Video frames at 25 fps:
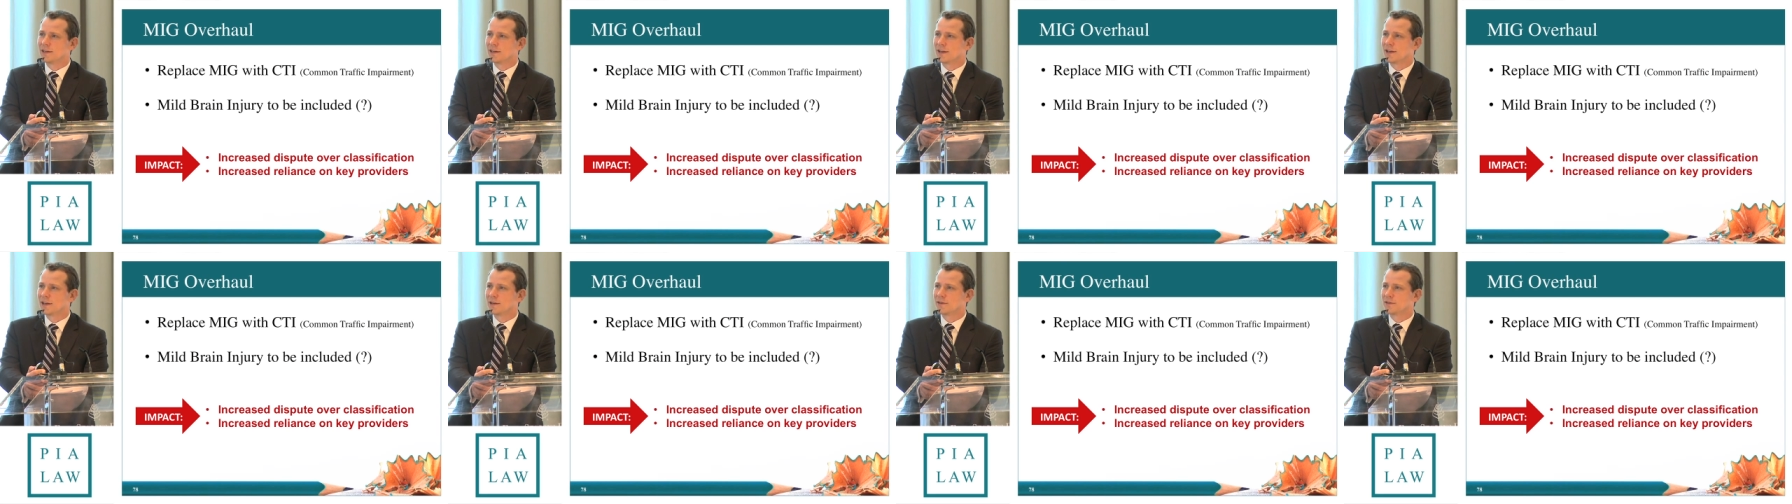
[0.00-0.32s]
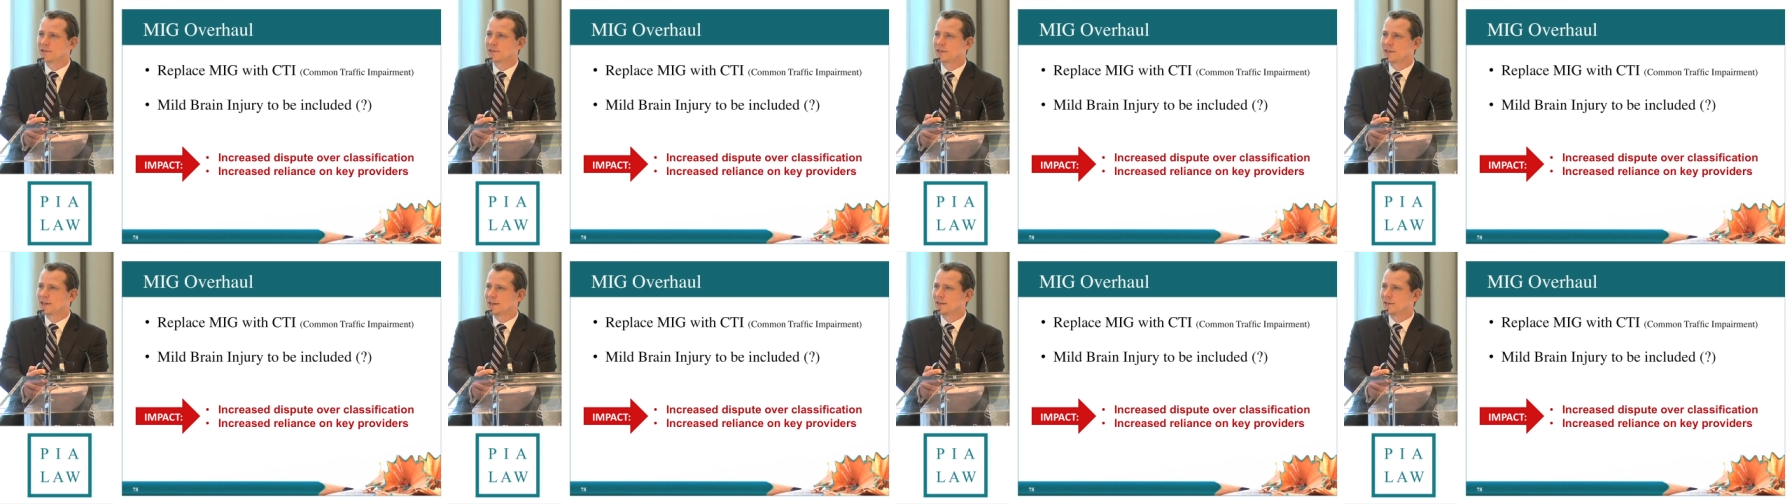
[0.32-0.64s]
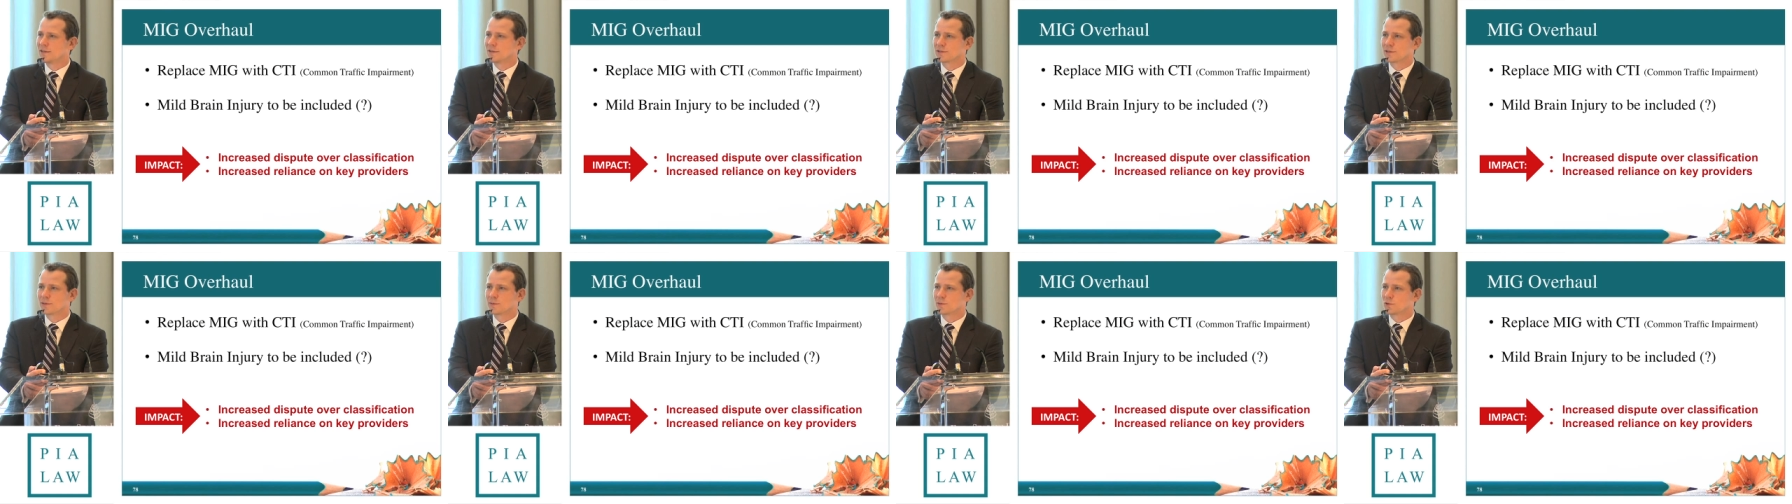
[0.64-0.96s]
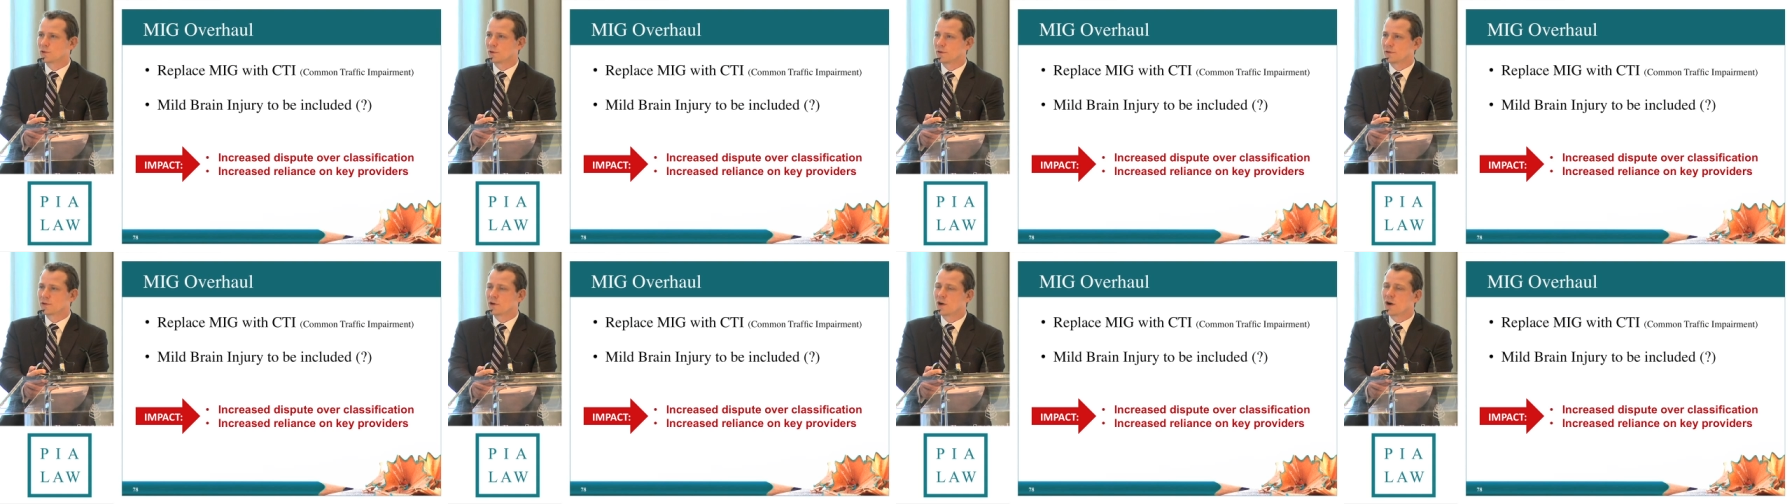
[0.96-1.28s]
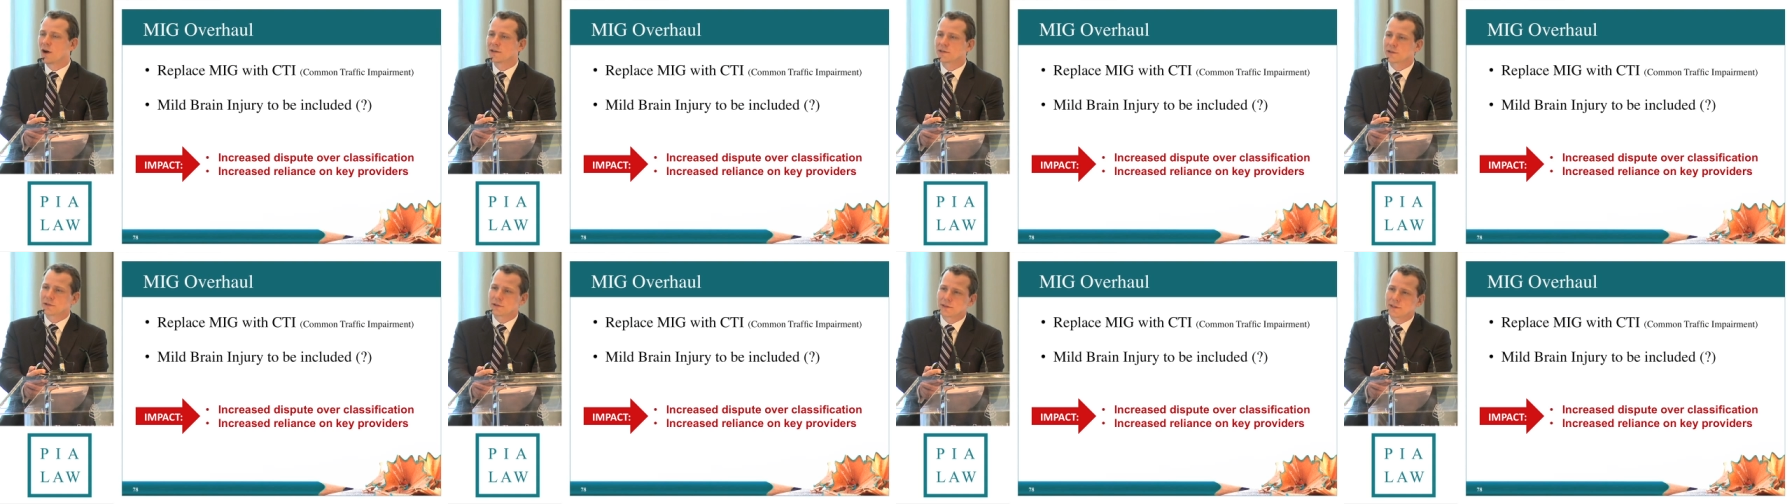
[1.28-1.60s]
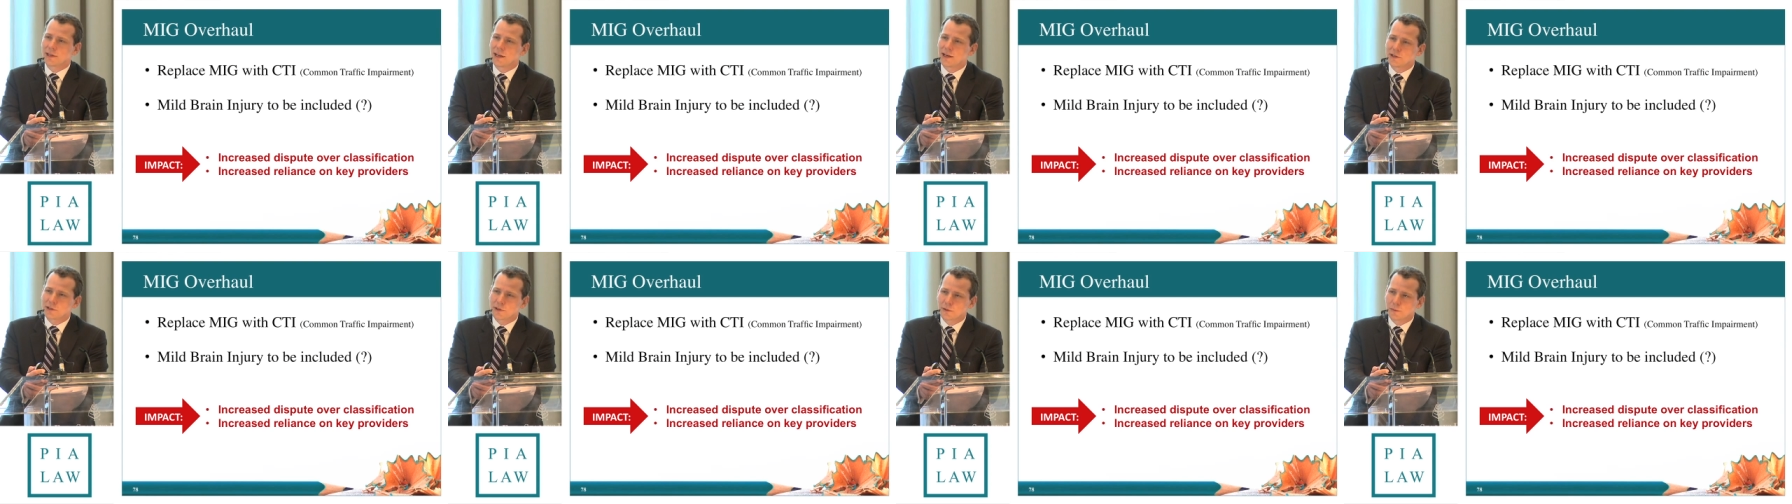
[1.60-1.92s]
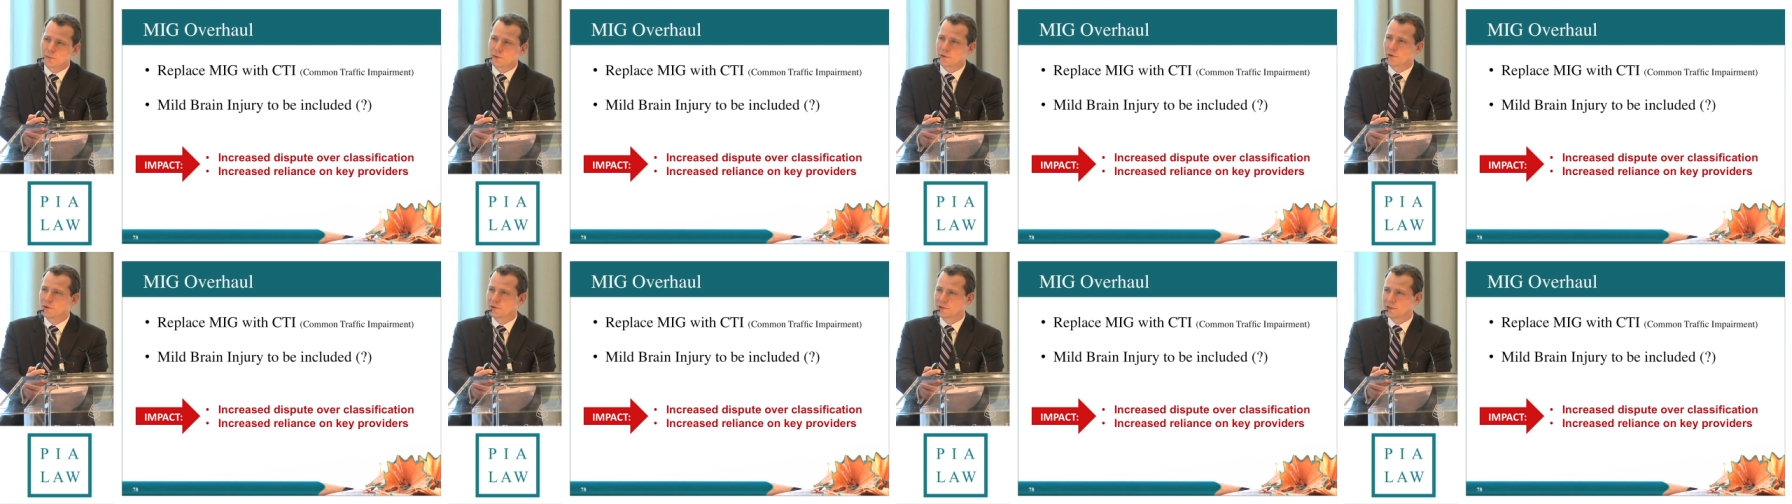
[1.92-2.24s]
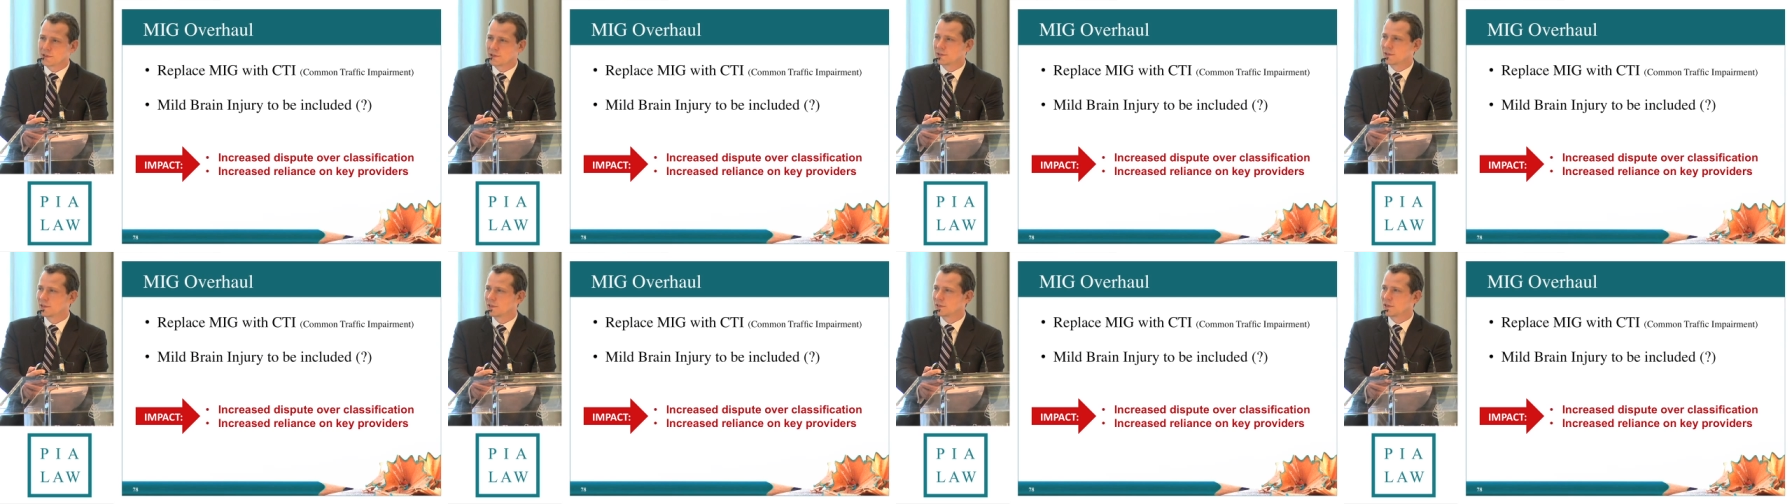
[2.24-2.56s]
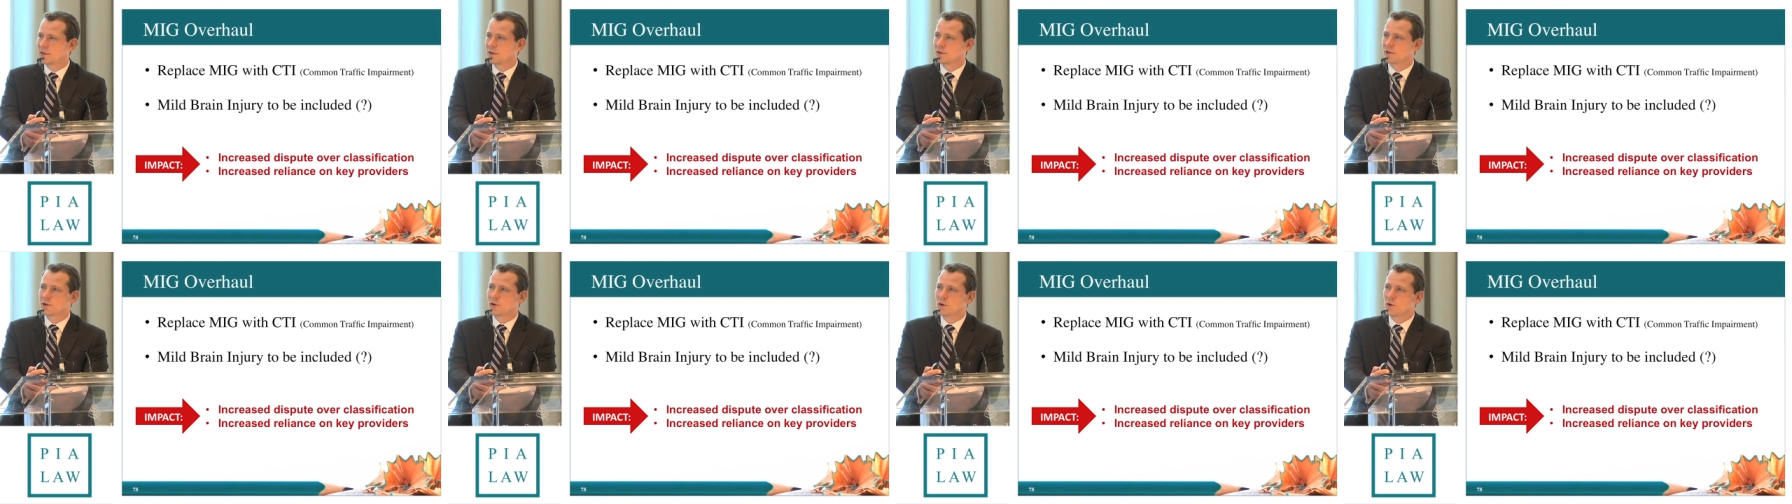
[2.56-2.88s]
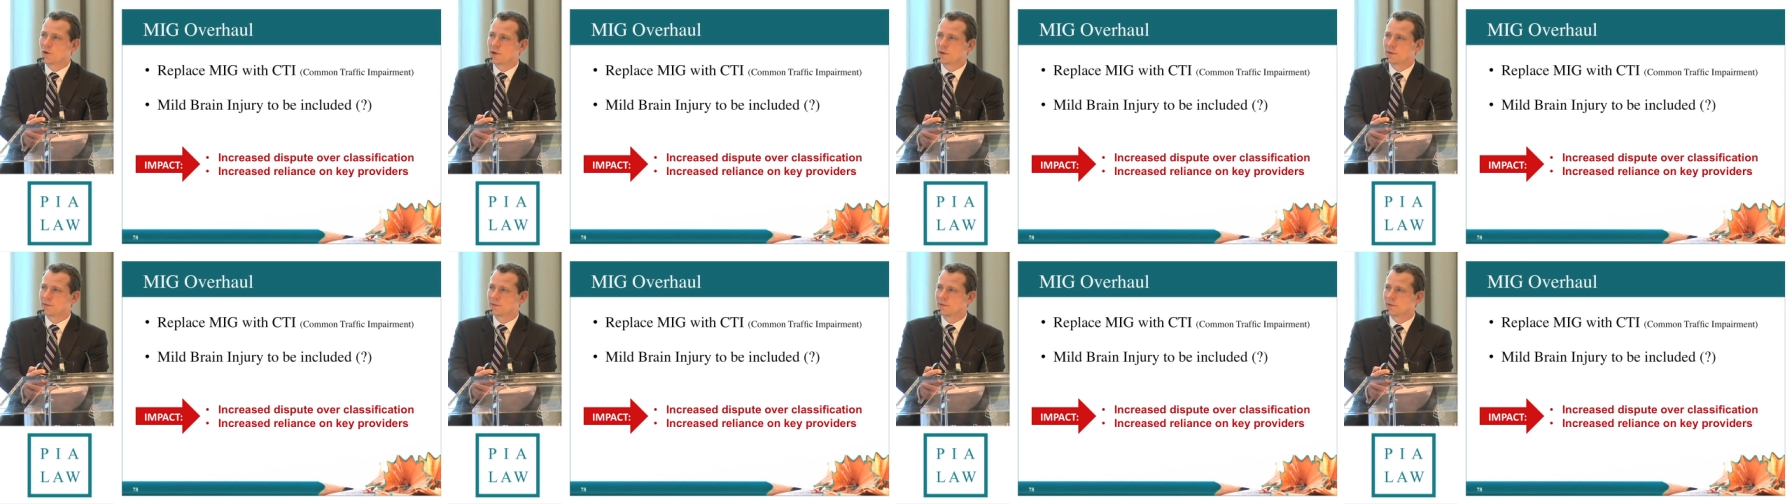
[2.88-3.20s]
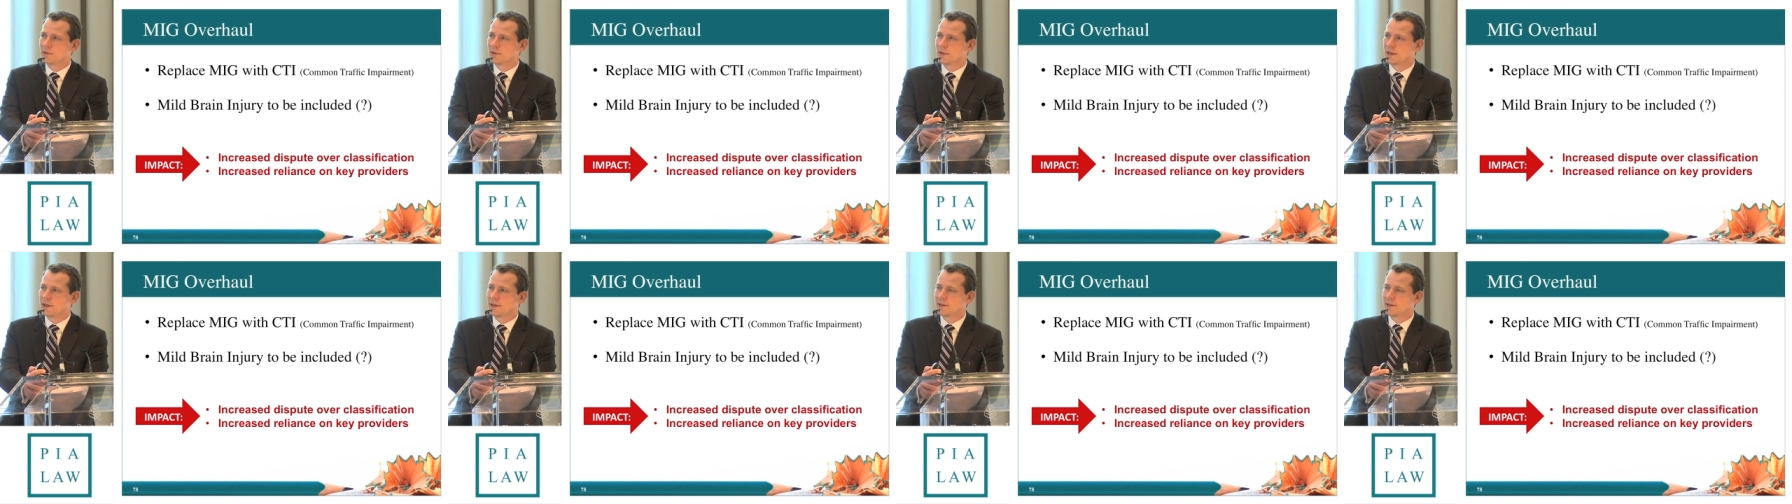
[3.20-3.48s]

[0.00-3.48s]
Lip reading: and I understand there's some sort of consultation process that's undergoing,